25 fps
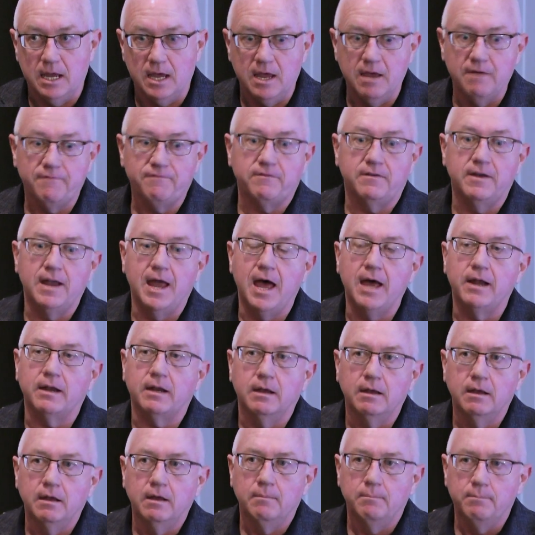if not
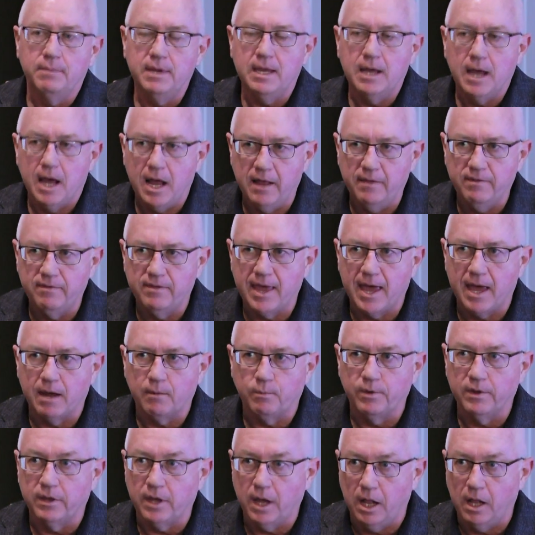beyond that,
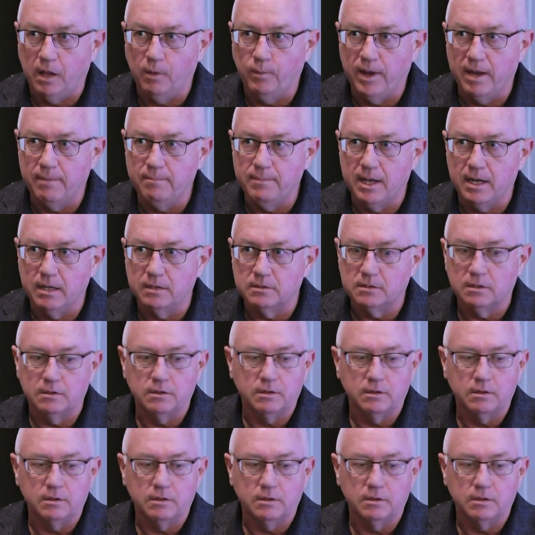with hallway medicine.